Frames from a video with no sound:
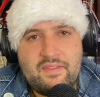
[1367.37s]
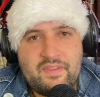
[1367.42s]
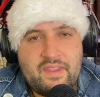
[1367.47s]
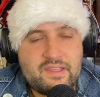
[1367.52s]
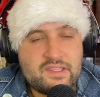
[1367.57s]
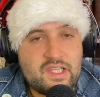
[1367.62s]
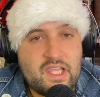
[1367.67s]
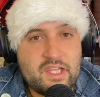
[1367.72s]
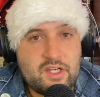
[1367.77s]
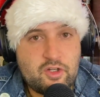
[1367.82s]
And
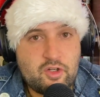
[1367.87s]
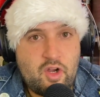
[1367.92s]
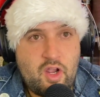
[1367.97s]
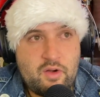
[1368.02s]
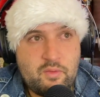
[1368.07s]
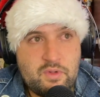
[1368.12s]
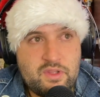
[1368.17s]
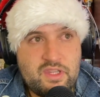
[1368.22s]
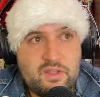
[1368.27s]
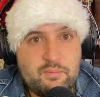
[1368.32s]
then
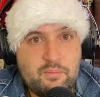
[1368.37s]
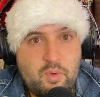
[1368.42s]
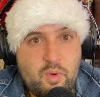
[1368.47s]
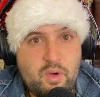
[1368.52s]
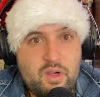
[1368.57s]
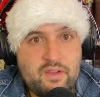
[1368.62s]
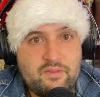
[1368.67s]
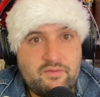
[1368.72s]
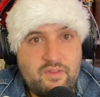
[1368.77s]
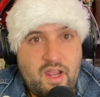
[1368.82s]
later on, when the
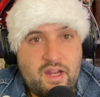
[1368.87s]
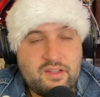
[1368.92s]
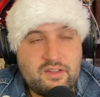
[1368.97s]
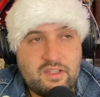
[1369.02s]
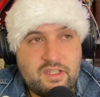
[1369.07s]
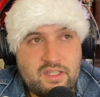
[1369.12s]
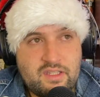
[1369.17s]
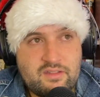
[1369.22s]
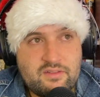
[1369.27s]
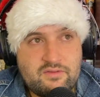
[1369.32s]
boy
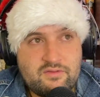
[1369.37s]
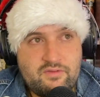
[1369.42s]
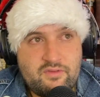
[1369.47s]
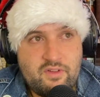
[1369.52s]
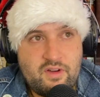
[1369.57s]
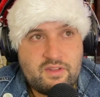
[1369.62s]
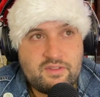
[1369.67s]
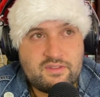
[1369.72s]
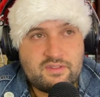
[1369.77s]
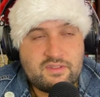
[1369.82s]
finally
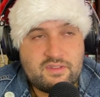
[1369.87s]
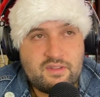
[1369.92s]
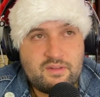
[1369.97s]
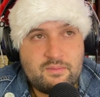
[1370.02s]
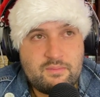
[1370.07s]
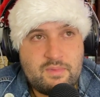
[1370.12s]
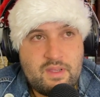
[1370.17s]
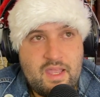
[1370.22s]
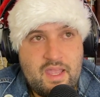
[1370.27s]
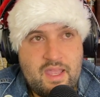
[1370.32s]
confronts
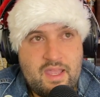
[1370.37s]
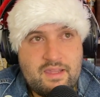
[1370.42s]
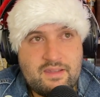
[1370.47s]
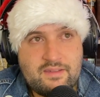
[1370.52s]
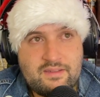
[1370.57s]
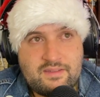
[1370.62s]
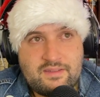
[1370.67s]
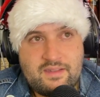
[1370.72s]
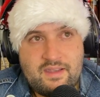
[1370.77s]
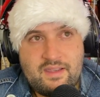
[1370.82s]
him
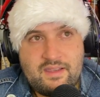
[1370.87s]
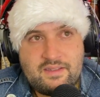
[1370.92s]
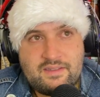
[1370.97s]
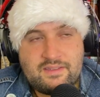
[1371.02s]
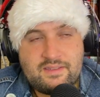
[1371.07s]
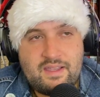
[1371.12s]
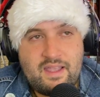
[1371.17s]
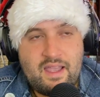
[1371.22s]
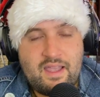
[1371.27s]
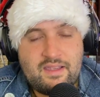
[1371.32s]
and
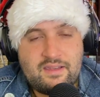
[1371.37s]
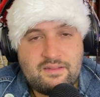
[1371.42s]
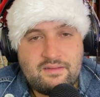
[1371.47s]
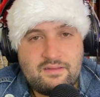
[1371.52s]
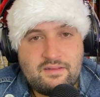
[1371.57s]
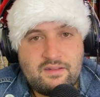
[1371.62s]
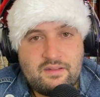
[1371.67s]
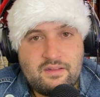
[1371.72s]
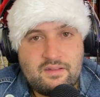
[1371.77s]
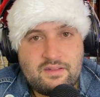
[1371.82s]
says, "I
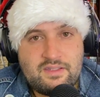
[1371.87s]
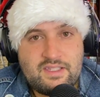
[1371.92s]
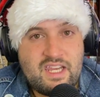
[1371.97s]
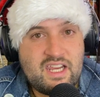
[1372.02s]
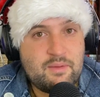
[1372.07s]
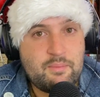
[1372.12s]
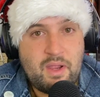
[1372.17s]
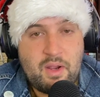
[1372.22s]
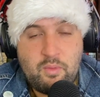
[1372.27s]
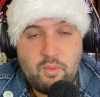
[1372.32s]

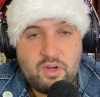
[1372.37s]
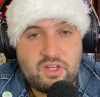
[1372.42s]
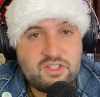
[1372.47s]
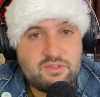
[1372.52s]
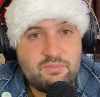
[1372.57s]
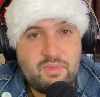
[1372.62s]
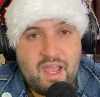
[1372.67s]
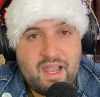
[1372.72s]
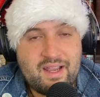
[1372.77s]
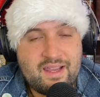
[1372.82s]
take my
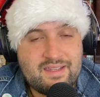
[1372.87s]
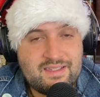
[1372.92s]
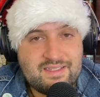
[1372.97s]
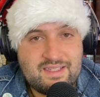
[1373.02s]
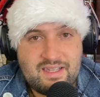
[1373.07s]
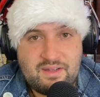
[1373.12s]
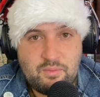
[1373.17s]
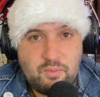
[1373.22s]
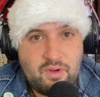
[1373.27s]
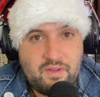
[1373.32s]
wish back, I
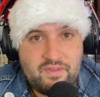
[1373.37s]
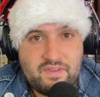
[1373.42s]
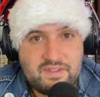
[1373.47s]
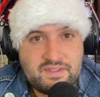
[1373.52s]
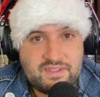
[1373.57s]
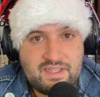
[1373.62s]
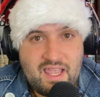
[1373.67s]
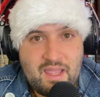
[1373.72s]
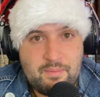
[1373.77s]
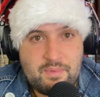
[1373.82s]
didn't want
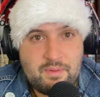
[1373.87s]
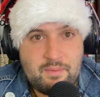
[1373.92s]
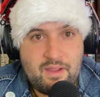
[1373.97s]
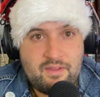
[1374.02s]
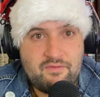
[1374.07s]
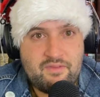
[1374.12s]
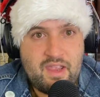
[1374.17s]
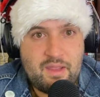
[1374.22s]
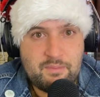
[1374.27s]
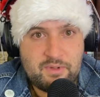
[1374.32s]
this to happen to
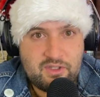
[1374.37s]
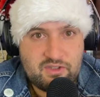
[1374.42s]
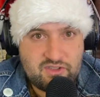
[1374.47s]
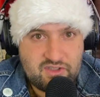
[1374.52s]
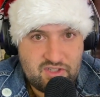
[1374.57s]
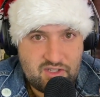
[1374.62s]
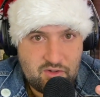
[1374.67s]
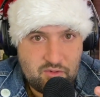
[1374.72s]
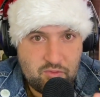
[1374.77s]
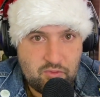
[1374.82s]
my family," you
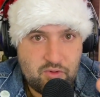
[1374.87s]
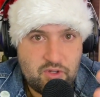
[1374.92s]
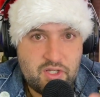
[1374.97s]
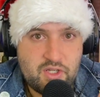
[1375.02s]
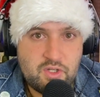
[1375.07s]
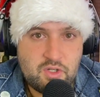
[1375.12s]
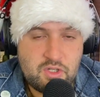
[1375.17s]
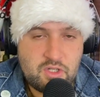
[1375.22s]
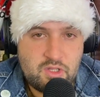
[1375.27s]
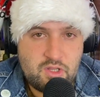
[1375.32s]
see a
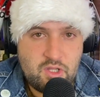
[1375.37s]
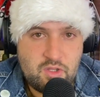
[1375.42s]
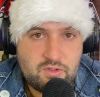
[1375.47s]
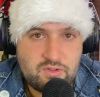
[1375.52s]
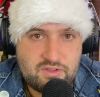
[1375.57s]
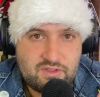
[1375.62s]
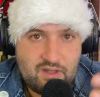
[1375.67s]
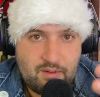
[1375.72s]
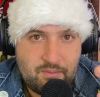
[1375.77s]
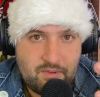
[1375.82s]
real
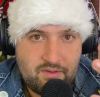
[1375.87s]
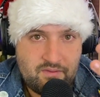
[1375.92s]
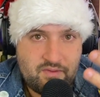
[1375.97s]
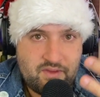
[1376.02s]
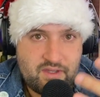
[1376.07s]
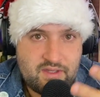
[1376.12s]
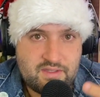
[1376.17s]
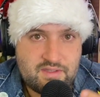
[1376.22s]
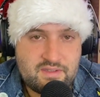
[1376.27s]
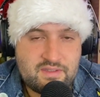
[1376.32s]
close-up
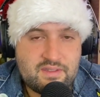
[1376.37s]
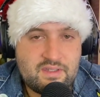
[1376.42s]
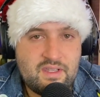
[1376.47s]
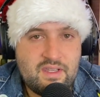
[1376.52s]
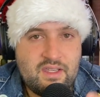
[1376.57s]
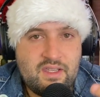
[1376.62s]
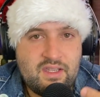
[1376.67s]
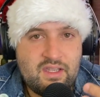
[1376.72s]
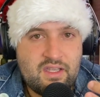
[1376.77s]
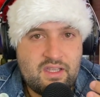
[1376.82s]
of this
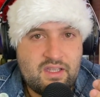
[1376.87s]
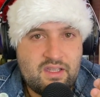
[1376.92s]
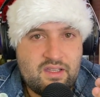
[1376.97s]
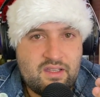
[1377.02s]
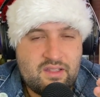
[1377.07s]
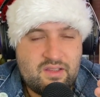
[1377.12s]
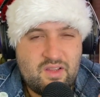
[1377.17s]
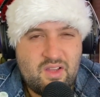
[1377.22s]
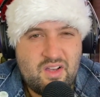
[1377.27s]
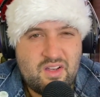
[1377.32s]

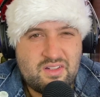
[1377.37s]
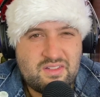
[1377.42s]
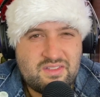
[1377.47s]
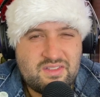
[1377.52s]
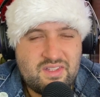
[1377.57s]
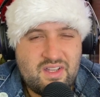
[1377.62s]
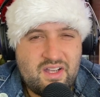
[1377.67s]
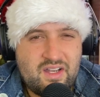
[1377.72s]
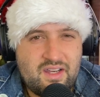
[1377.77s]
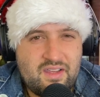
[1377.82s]

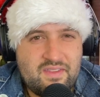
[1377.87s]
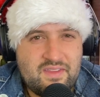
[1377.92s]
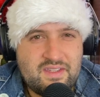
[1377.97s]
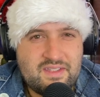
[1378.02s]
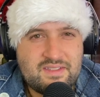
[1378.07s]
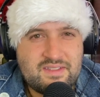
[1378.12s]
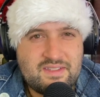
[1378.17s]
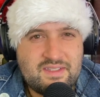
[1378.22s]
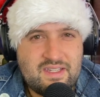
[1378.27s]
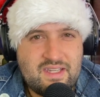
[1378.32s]
long tongue and
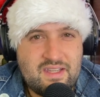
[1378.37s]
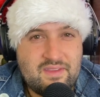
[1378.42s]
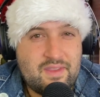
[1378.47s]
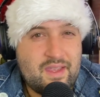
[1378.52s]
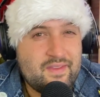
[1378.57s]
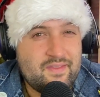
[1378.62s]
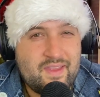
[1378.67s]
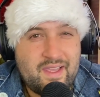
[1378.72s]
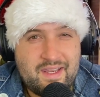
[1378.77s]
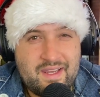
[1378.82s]
these
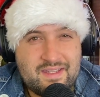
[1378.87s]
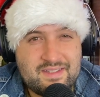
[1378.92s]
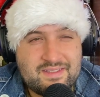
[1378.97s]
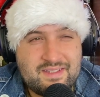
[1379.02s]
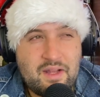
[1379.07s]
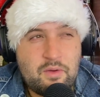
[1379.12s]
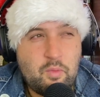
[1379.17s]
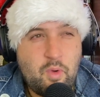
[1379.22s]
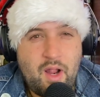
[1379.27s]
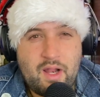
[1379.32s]
teeth. And like I
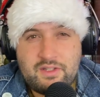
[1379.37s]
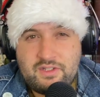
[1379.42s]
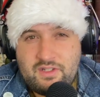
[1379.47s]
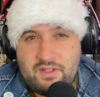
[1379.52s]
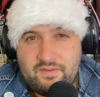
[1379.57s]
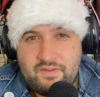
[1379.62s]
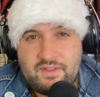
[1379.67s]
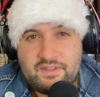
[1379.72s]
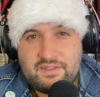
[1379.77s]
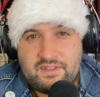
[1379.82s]
said,
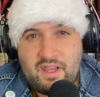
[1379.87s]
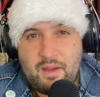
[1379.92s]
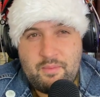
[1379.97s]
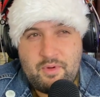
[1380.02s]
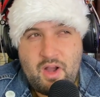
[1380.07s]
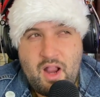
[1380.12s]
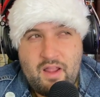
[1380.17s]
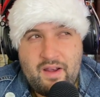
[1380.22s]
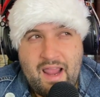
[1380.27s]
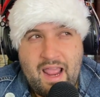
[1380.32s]
watching it this
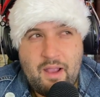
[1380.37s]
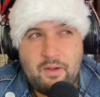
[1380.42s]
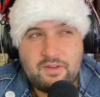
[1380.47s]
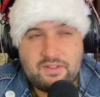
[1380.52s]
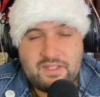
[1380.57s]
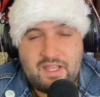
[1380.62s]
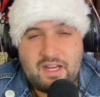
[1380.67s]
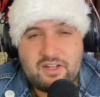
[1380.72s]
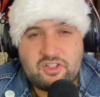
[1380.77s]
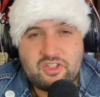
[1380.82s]
time around, I
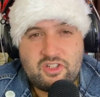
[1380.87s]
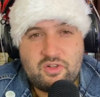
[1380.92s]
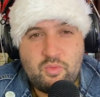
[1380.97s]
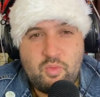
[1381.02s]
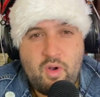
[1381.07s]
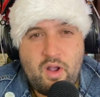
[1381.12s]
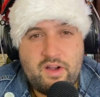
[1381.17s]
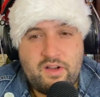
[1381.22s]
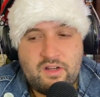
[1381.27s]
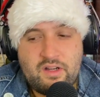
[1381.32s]
was actually
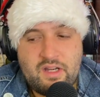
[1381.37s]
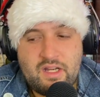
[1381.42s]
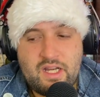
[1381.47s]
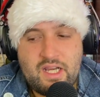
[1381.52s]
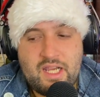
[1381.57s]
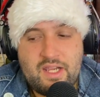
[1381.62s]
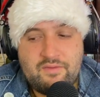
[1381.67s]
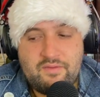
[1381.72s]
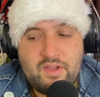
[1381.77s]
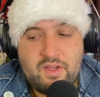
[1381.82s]

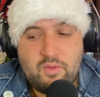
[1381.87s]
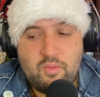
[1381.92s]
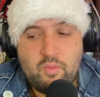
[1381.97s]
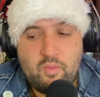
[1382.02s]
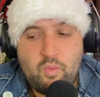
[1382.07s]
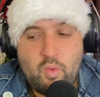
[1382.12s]
wondering if it